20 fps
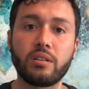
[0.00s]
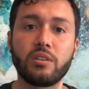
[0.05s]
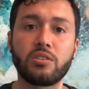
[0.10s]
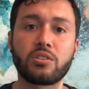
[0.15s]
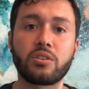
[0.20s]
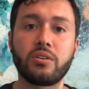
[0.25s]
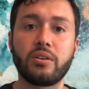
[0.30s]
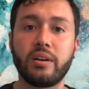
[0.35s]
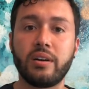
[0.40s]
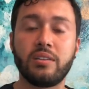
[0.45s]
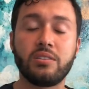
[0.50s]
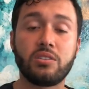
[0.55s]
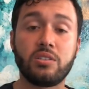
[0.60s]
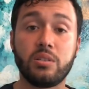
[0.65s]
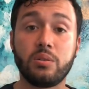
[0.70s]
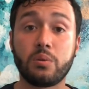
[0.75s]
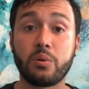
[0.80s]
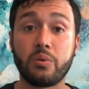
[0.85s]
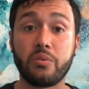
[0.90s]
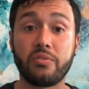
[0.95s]
Let's go ahead and
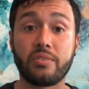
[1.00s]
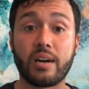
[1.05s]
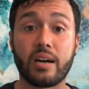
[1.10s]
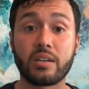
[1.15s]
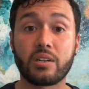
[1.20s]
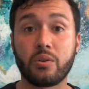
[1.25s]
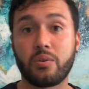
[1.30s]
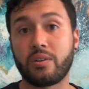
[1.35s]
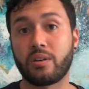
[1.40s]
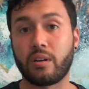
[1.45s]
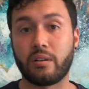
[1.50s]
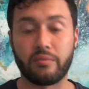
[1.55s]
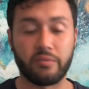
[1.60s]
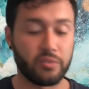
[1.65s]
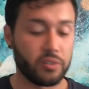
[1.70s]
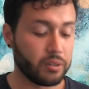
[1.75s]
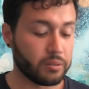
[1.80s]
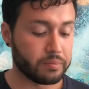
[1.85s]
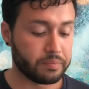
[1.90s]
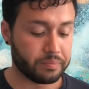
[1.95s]
see what we've got going on
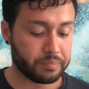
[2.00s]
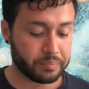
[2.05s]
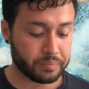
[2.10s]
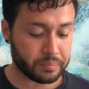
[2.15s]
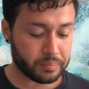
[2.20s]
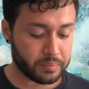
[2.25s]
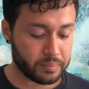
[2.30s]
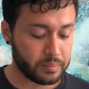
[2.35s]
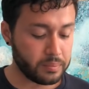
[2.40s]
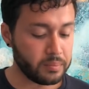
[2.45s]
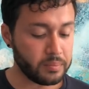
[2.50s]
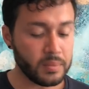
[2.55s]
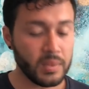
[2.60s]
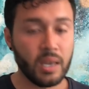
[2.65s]
for you.